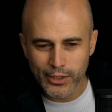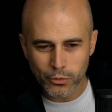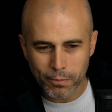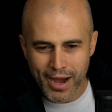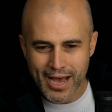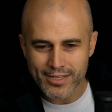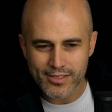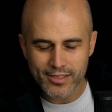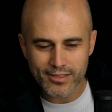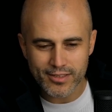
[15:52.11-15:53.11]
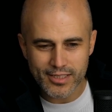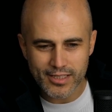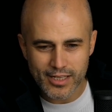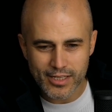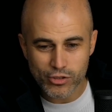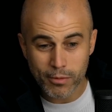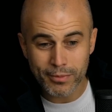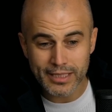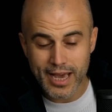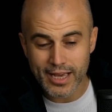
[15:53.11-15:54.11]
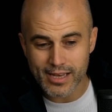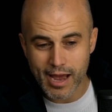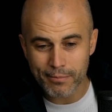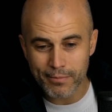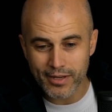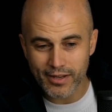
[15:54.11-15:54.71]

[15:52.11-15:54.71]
to pass the sommelier exam